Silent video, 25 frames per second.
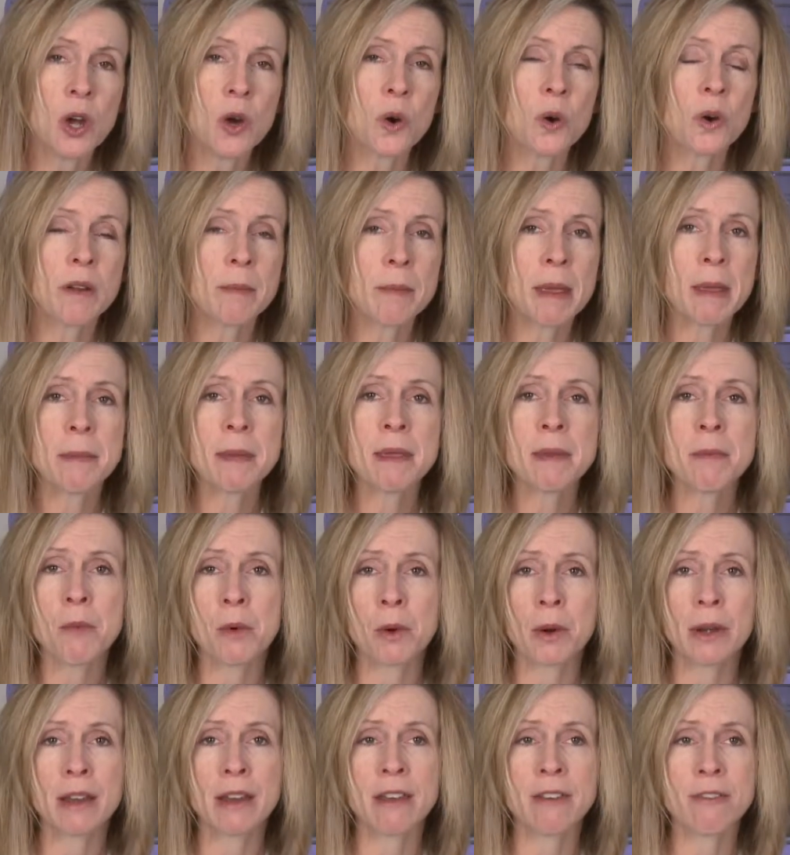Or it may be
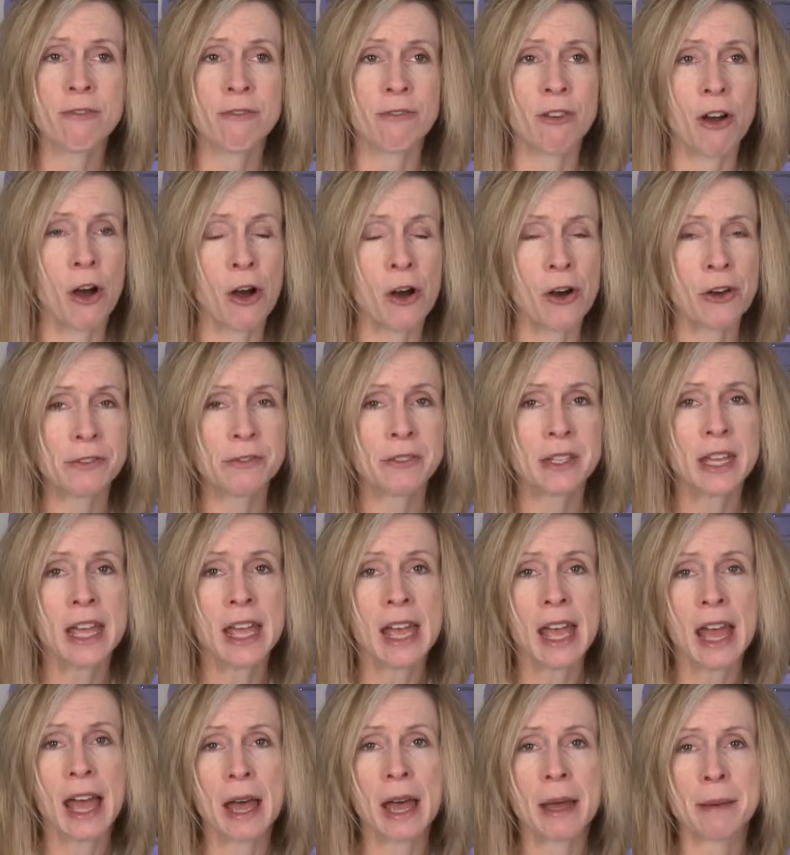more involved,
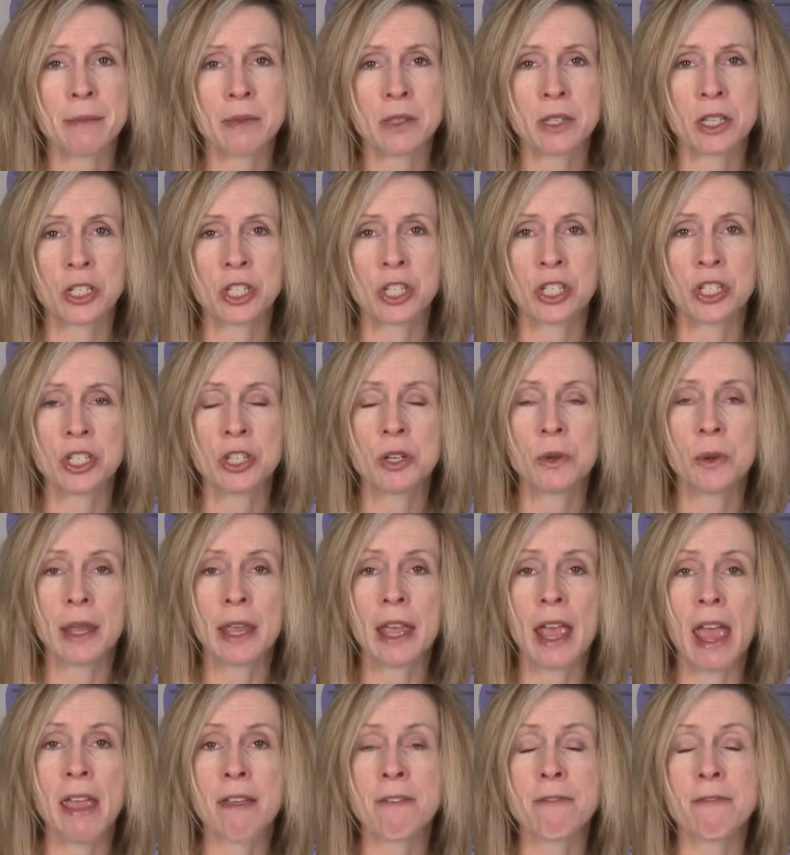such as
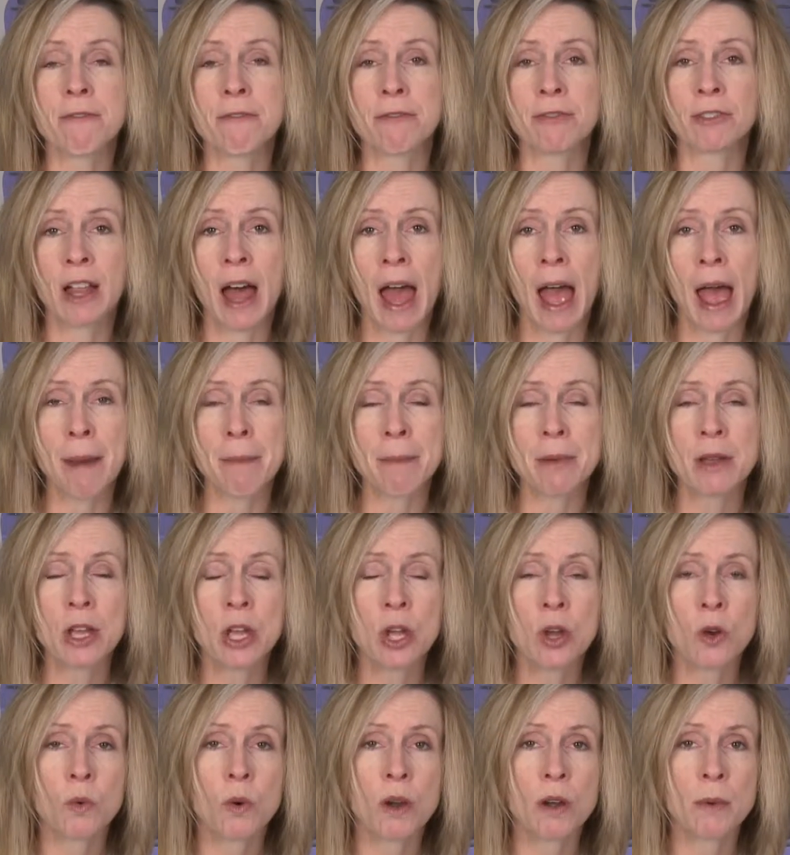doing a flap
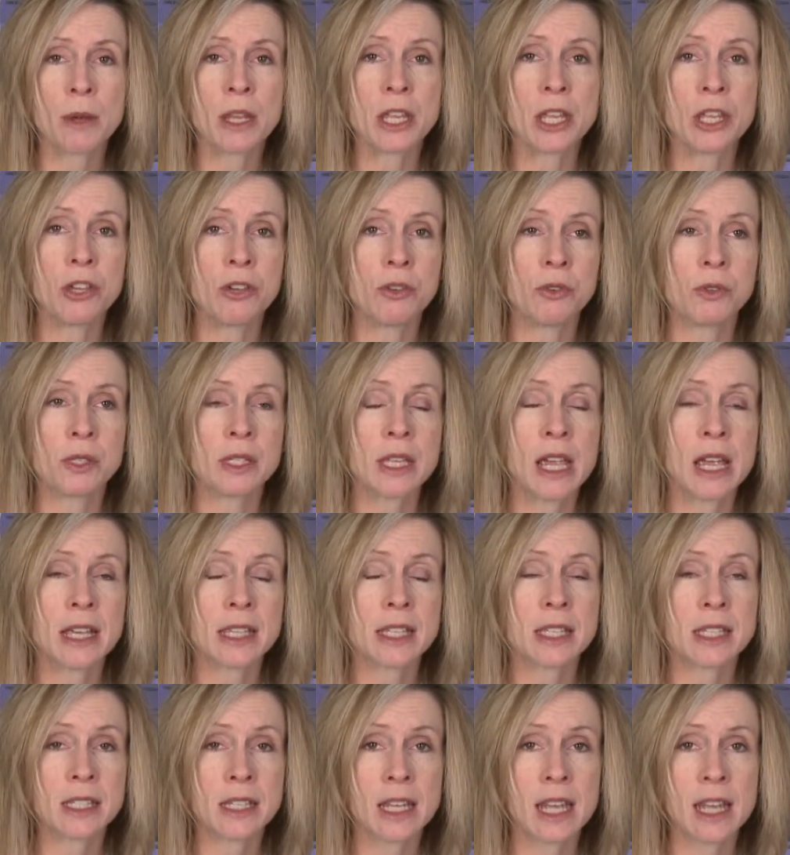where we use
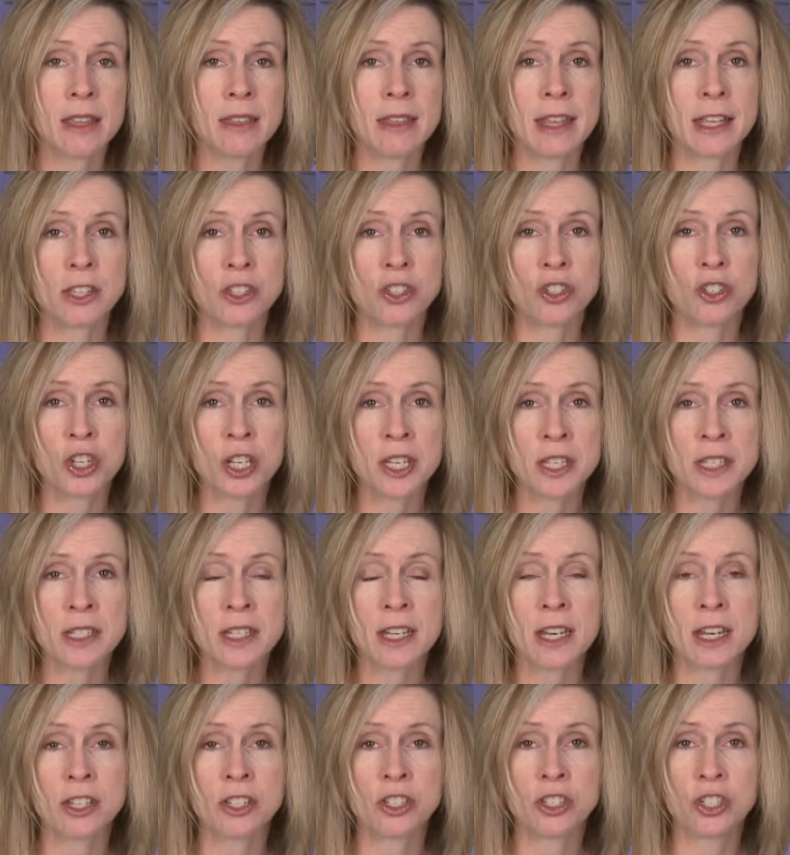skin that's
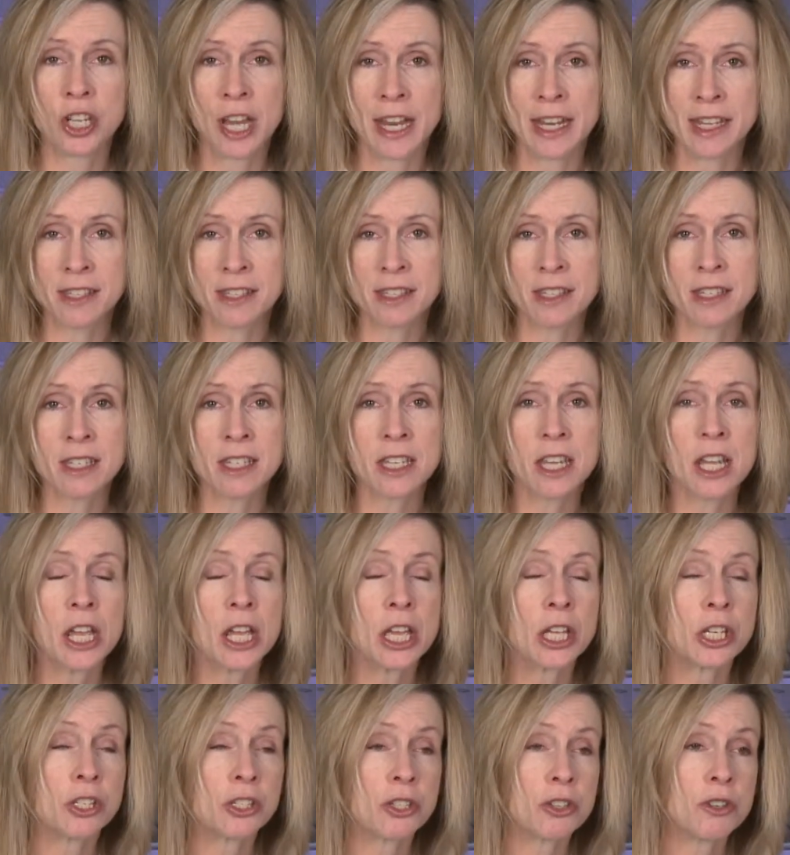just adjacent
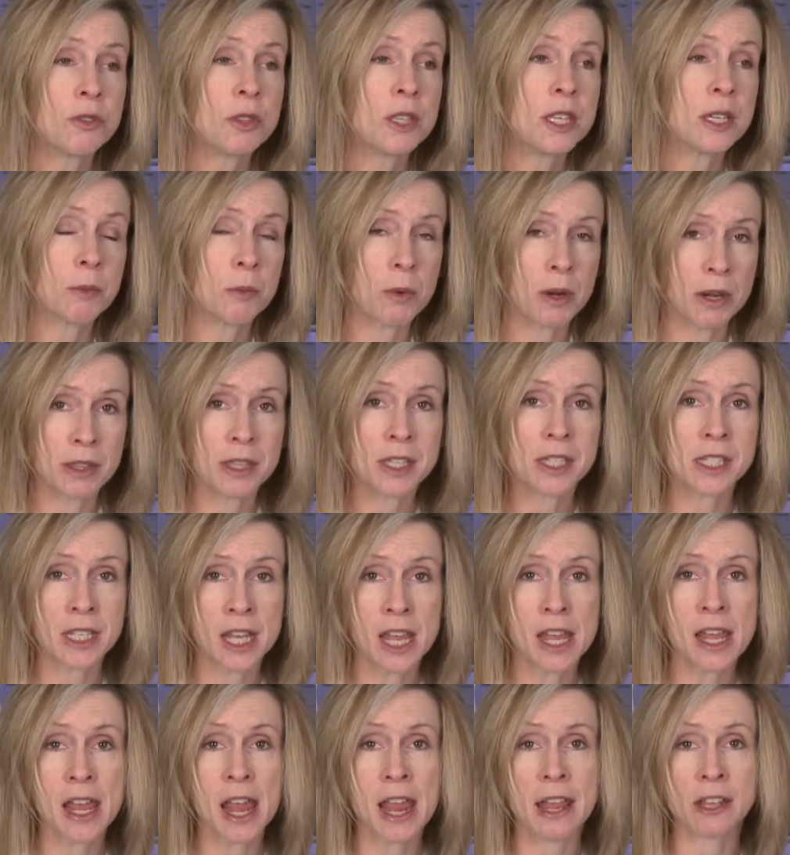to where the
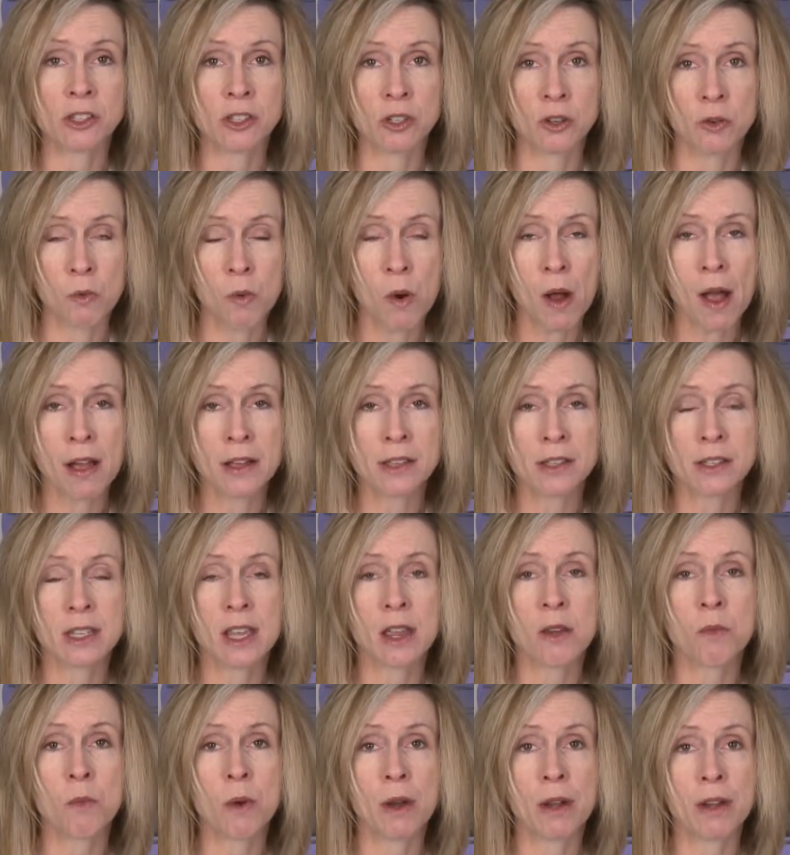skin cancer was
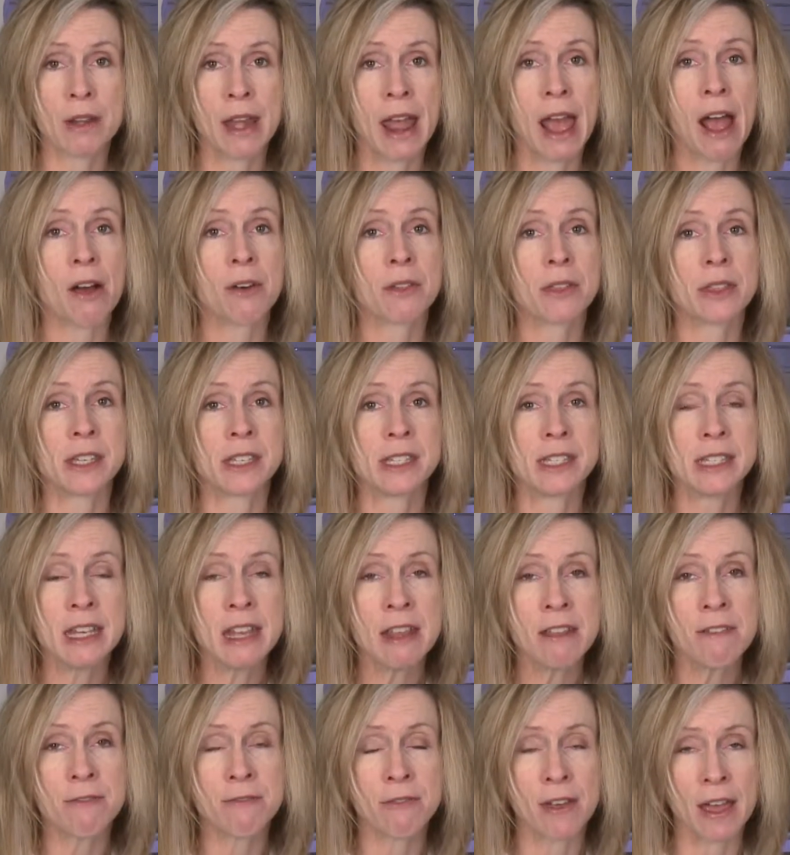and where now the
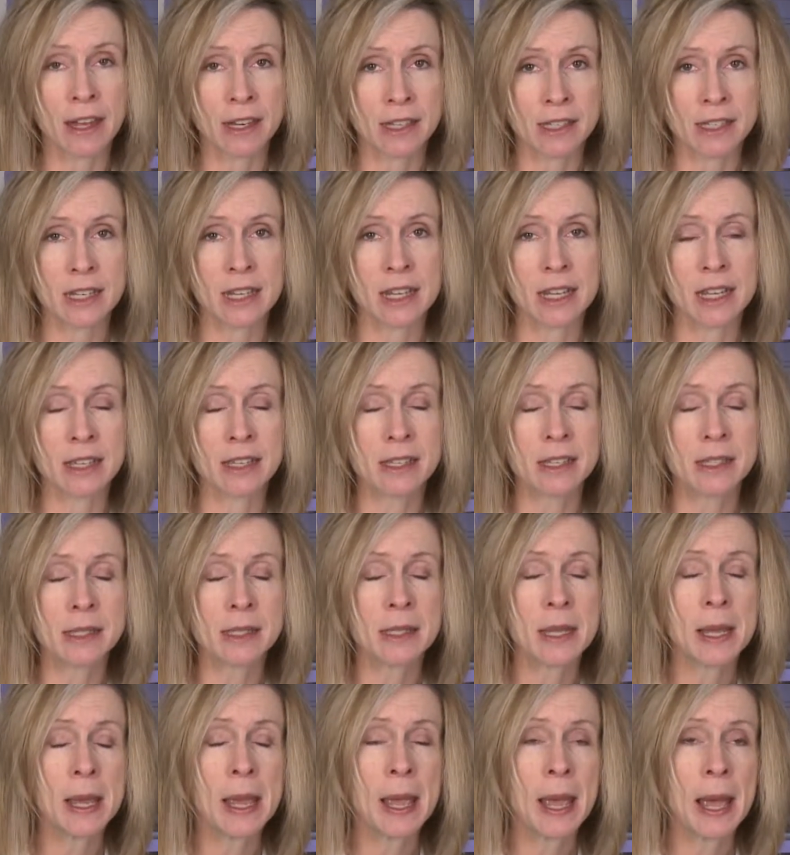defect
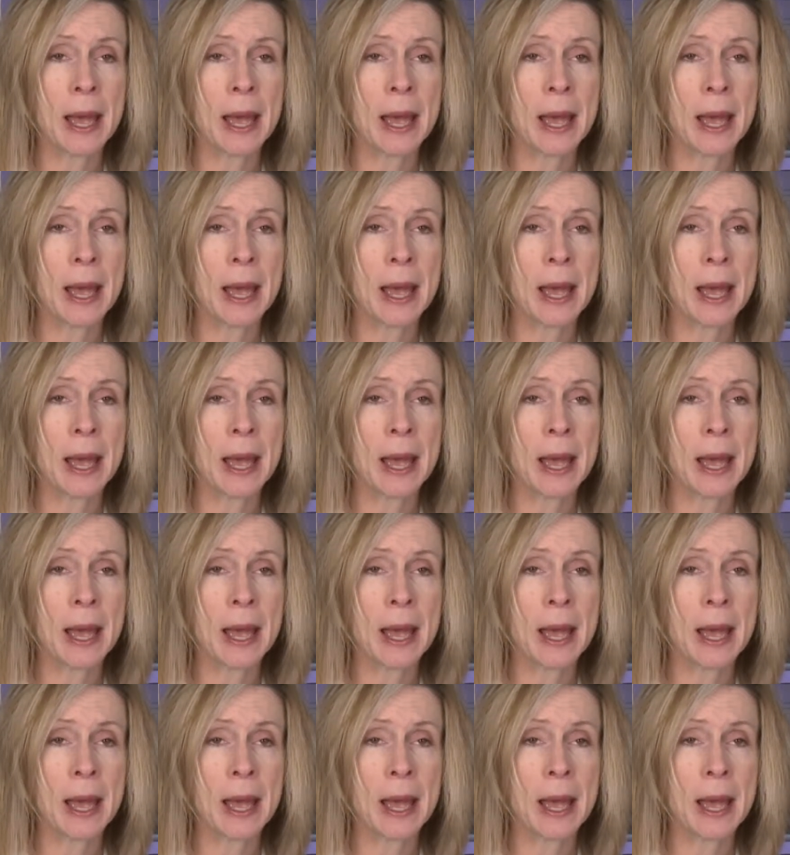is.